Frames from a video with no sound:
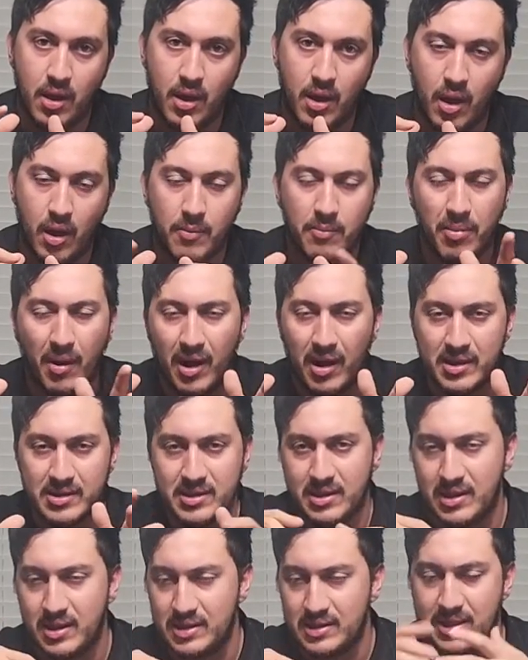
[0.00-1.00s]

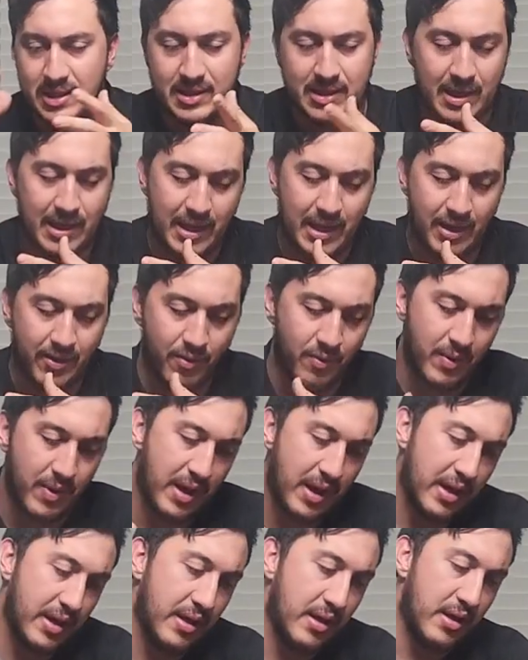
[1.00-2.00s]
unboxing. Let's get that out of the
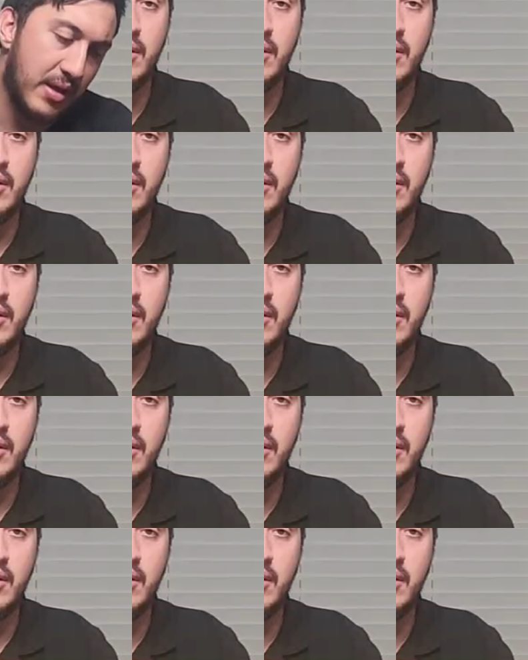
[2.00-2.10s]
way.